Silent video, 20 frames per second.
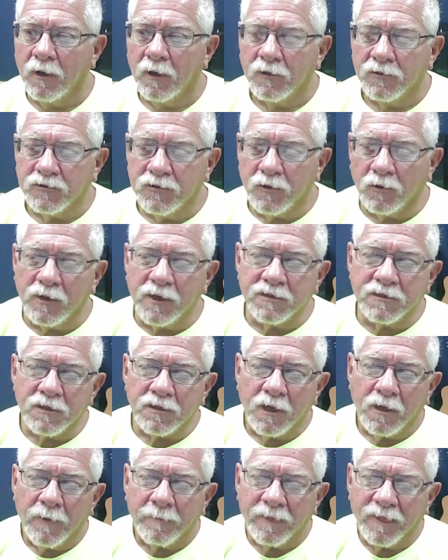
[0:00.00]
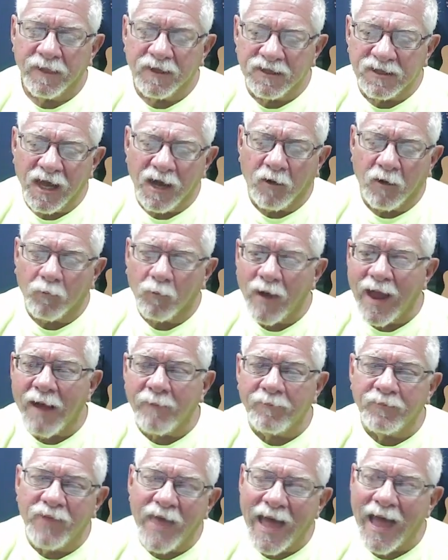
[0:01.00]
So let's, let's kind of
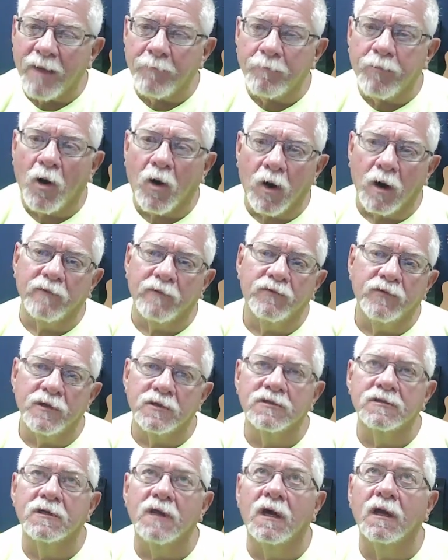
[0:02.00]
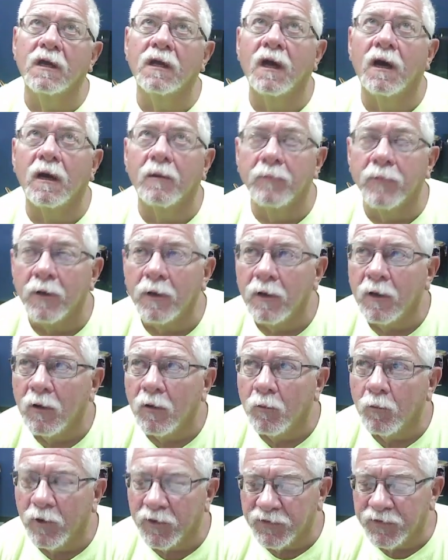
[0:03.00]
wrap that part of this study up
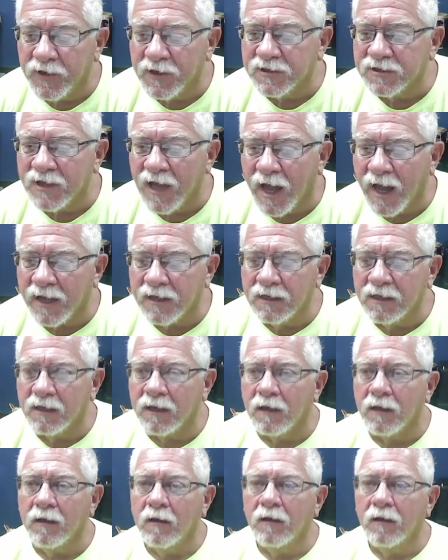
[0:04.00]
with this idea.